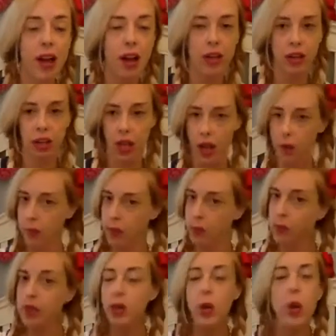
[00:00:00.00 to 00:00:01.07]
and a lot of
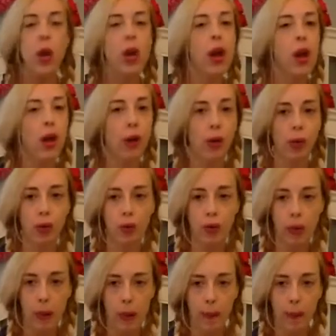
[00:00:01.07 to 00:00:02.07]
people didn't know.